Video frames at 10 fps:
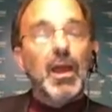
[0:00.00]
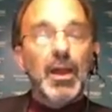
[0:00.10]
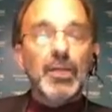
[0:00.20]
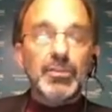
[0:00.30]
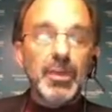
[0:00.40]

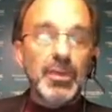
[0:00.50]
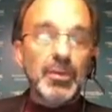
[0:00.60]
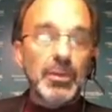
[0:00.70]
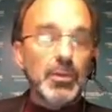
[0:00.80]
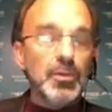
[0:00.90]
I have to tell
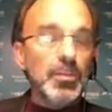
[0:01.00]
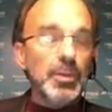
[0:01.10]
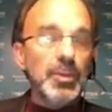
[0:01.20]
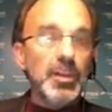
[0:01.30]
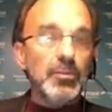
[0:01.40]
you, as a
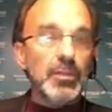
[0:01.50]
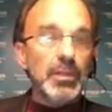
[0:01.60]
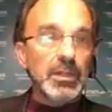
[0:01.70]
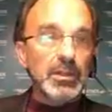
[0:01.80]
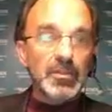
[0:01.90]

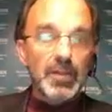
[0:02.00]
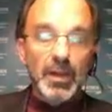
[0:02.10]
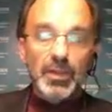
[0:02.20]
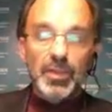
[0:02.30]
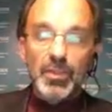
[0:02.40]
pediatric dentist,
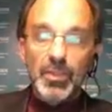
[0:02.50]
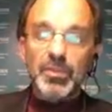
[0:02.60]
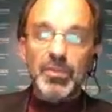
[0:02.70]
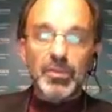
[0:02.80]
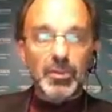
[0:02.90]

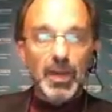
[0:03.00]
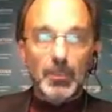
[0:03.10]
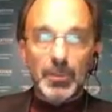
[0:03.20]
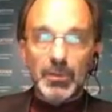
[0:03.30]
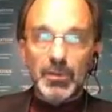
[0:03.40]
this is a
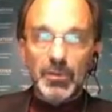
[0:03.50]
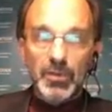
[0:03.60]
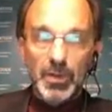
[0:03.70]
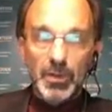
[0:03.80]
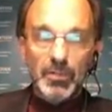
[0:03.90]
topic that is
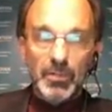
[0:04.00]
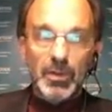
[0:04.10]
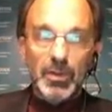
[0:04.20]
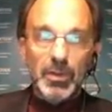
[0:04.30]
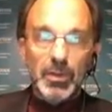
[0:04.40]
very,
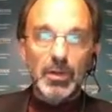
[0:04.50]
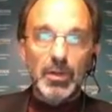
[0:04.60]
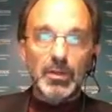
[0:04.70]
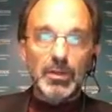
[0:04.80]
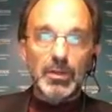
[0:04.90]
very
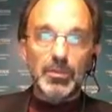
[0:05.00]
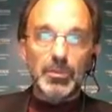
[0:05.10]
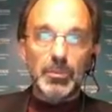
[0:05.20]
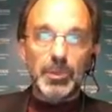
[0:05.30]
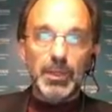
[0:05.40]
near and dear
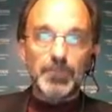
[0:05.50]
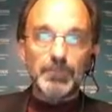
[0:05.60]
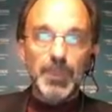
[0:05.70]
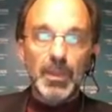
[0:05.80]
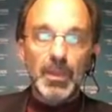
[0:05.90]
to me.
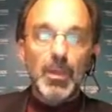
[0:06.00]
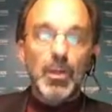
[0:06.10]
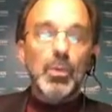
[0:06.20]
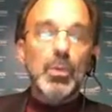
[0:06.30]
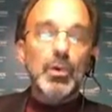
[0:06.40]

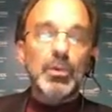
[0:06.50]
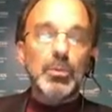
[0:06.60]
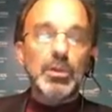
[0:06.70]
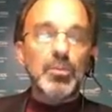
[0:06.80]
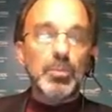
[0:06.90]
We want to
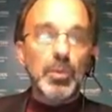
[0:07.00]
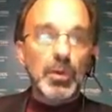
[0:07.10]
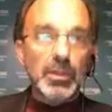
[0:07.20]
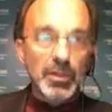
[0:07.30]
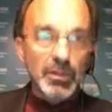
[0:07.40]
be
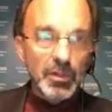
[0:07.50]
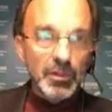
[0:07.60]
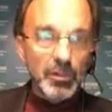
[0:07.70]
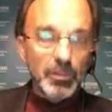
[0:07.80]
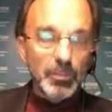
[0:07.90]
exploring these
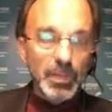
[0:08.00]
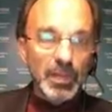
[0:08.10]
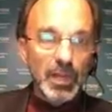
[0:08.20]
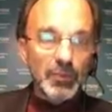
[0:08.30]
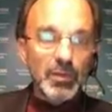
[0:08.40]
issues of
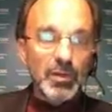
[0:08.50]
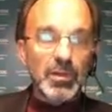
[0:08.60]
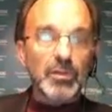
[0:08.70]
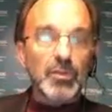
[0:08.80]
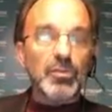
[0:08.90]
pediatric
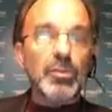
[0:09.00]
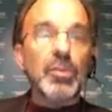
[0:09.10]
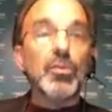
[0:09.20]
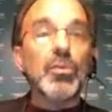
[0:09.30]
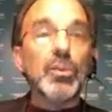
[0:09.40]
dentistry
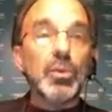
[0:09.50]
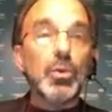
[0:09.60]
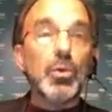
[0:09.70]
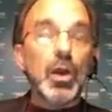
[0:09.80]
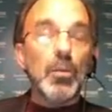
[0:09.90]
so that
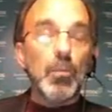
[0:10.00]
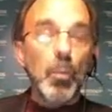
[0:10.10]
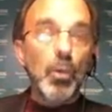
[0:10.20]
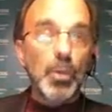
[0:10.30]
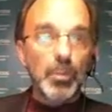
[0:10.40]
you are
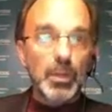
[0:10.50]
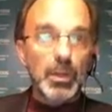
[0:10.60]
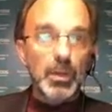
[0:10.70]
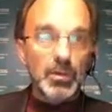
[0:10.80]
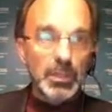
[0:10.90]
more
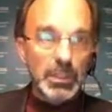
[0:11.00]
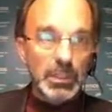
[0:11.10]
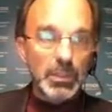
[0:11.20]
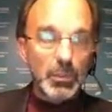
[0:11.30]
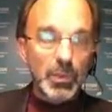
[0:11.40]
prepared to
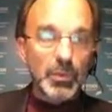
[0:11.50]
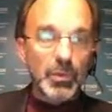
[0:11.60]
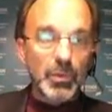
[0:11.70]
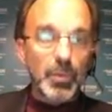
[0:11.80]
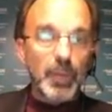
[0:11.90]
deal with
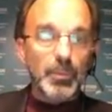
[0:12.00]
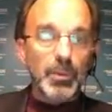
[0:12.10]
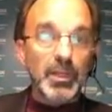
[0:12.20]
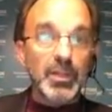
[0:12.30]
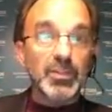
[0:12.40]
your
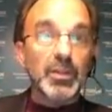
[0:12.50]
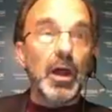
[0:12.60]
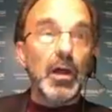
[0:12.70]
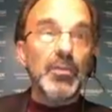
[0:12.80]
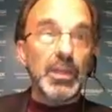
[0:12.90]
population
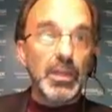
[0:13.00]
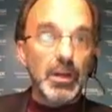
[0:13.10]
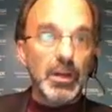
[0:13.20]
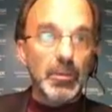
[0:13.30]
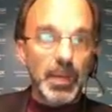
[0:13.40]
of
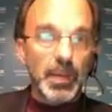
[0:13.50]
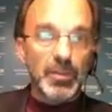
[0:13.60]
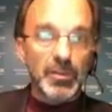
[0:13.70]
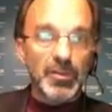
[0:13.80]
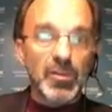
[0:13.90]
young
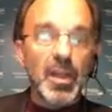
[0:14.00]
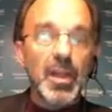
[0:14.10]
patients.